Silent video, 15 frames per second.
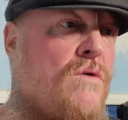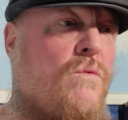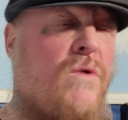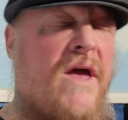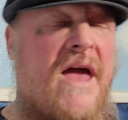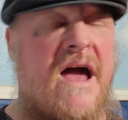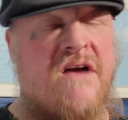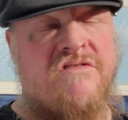
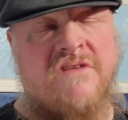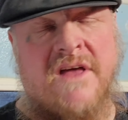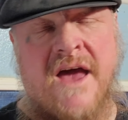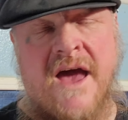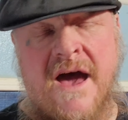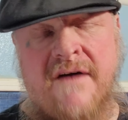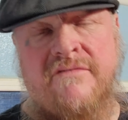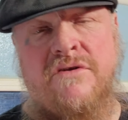We actually
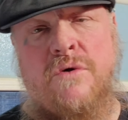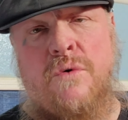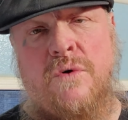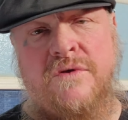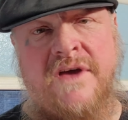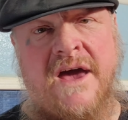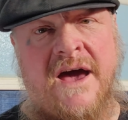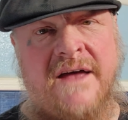have an
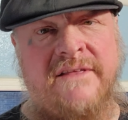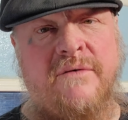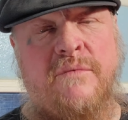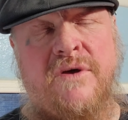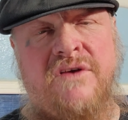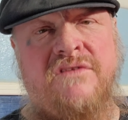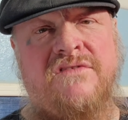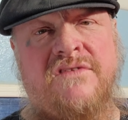old cat that
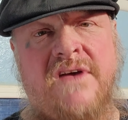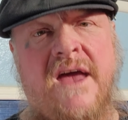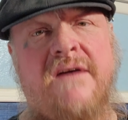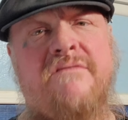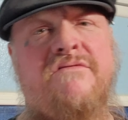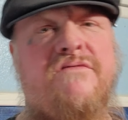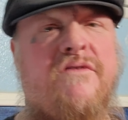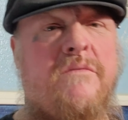we
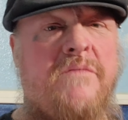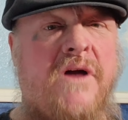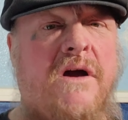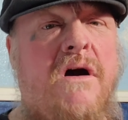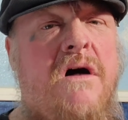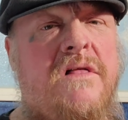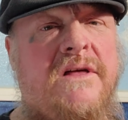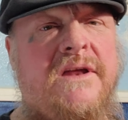saved from the
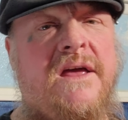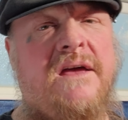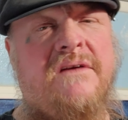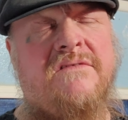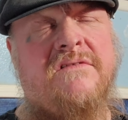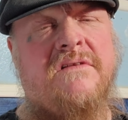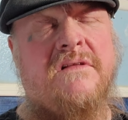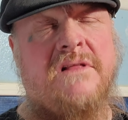colony,
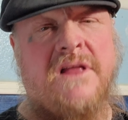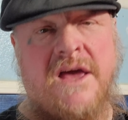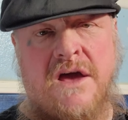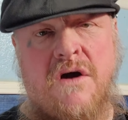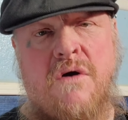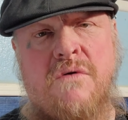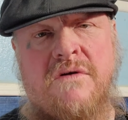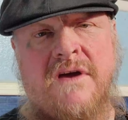
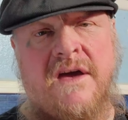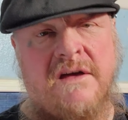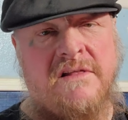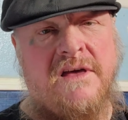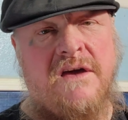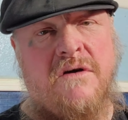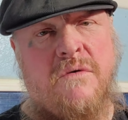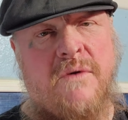Leo, King
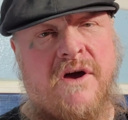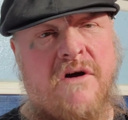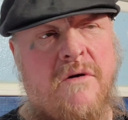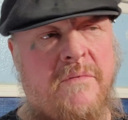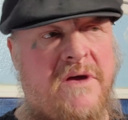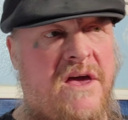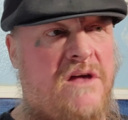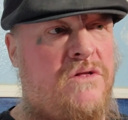Leo. We call
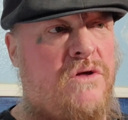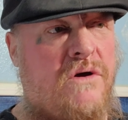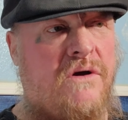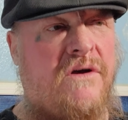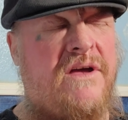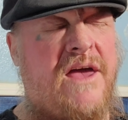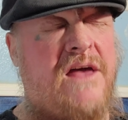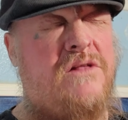
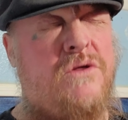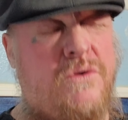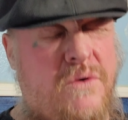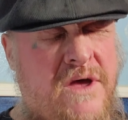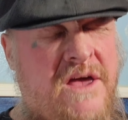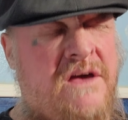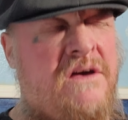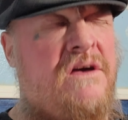him King
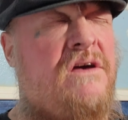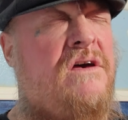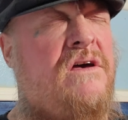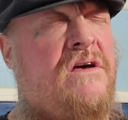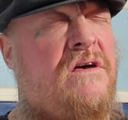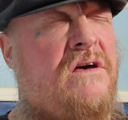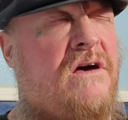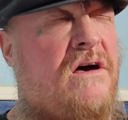Louie.
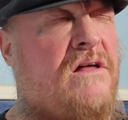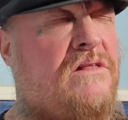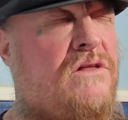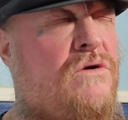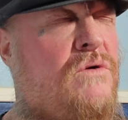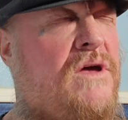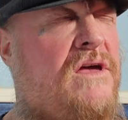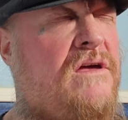
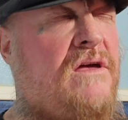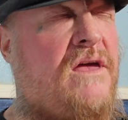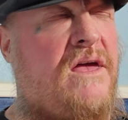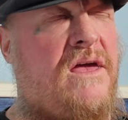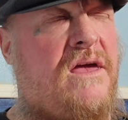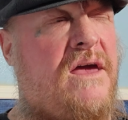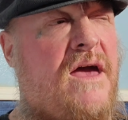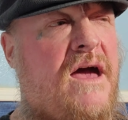Louie,
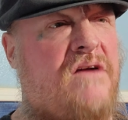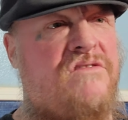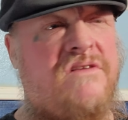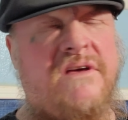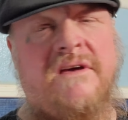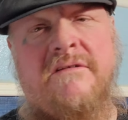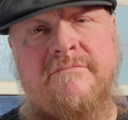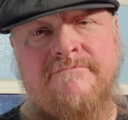he
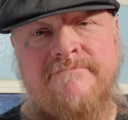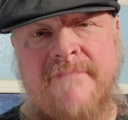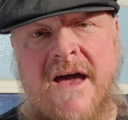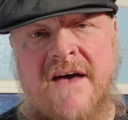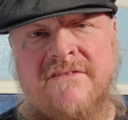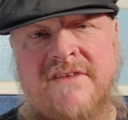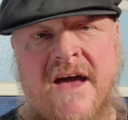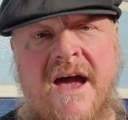actually
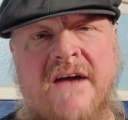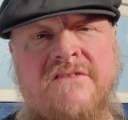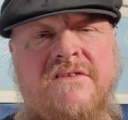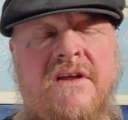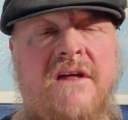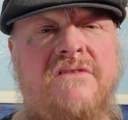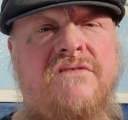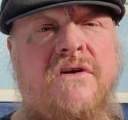has
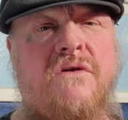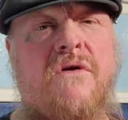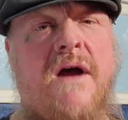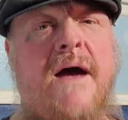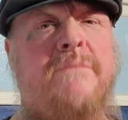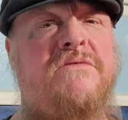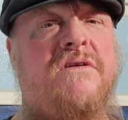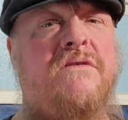accidents and
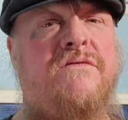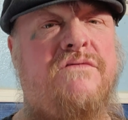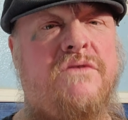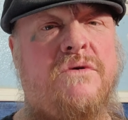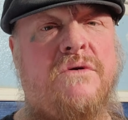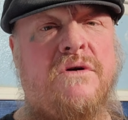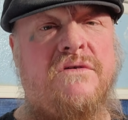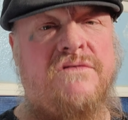craps on the floor.